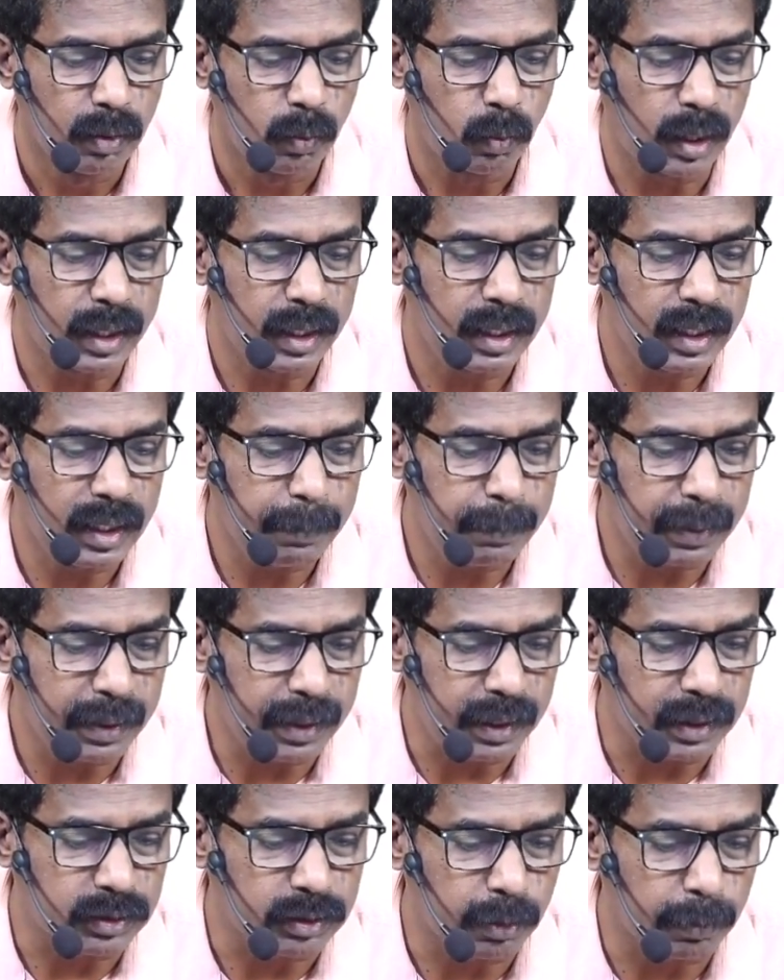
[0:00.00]
Only
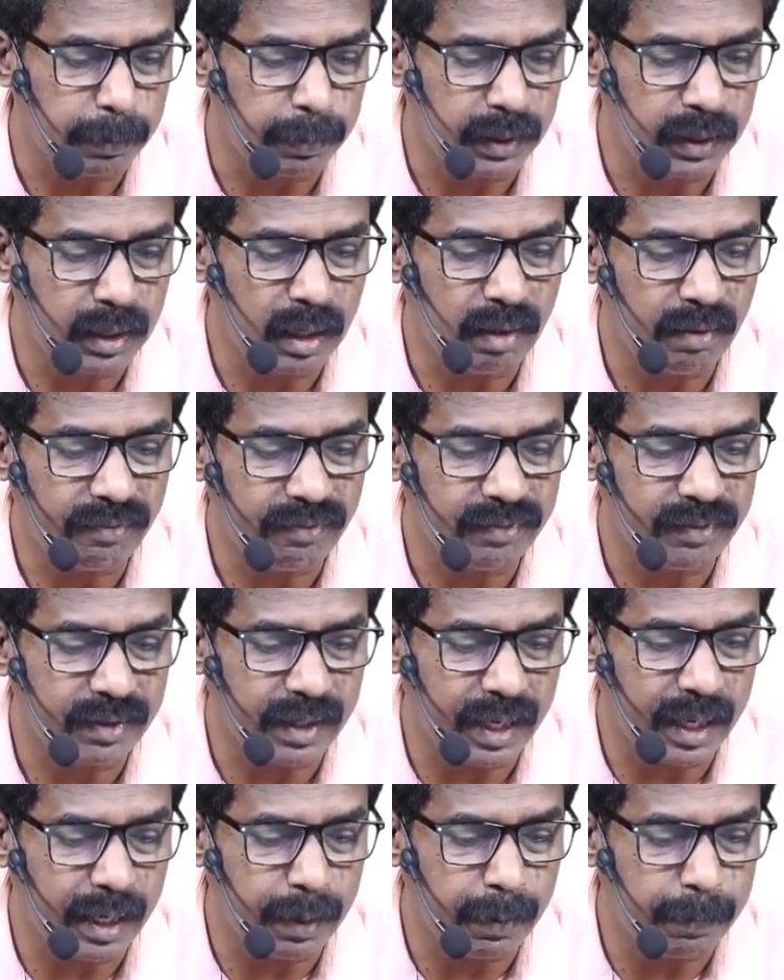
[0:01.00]
B, so P of
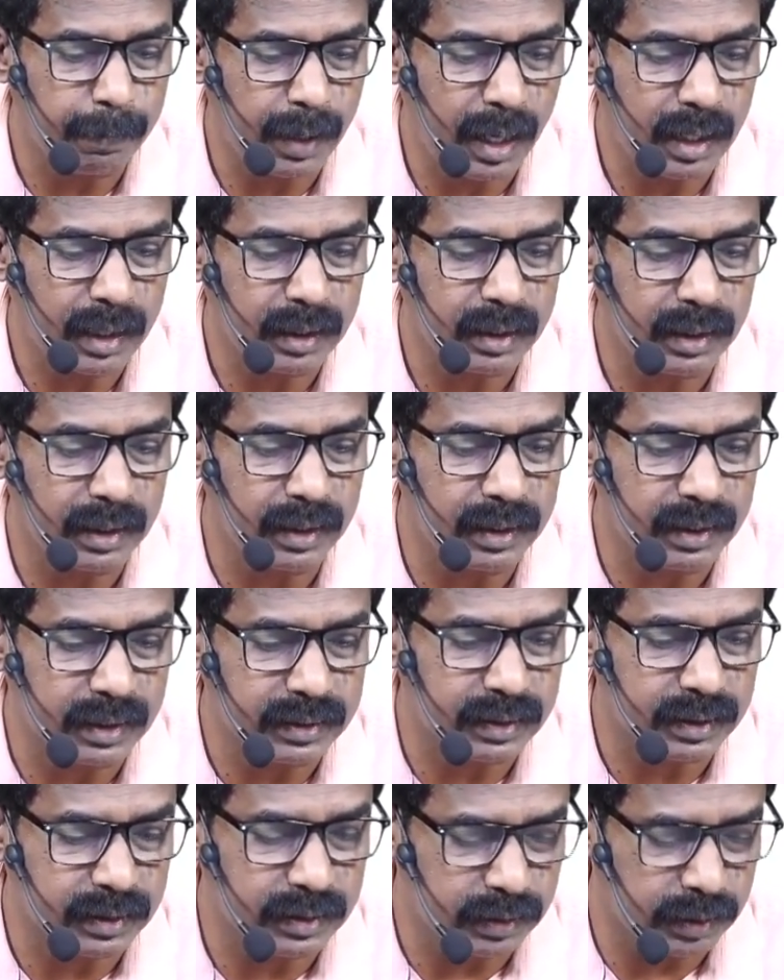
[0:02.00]
A bar
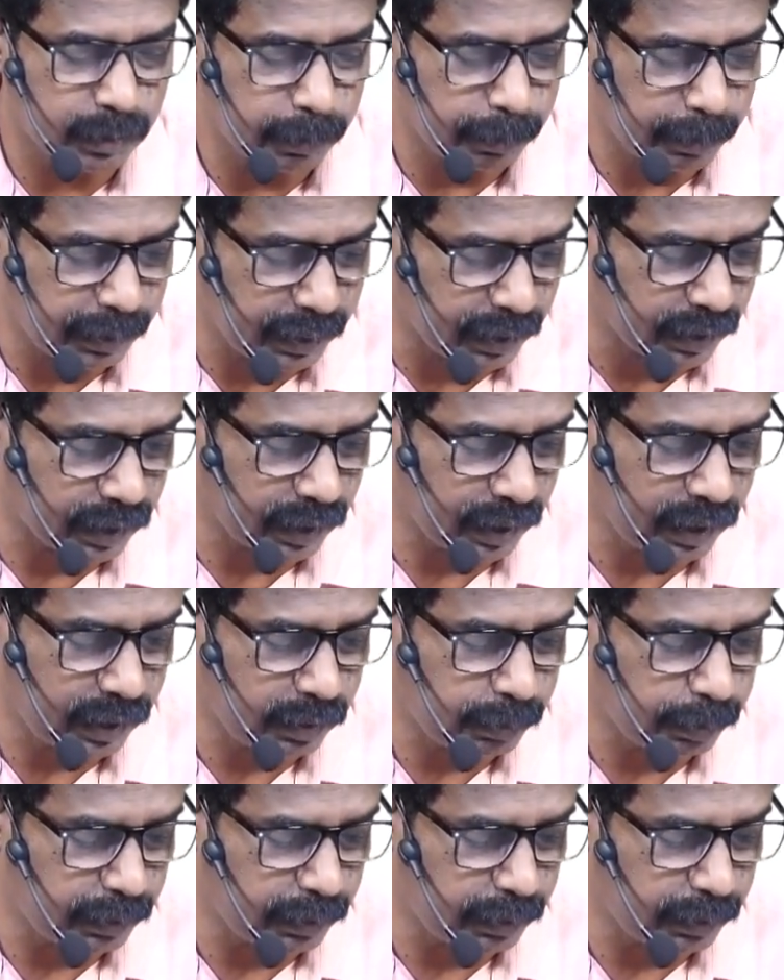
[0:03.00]
intersection B, right?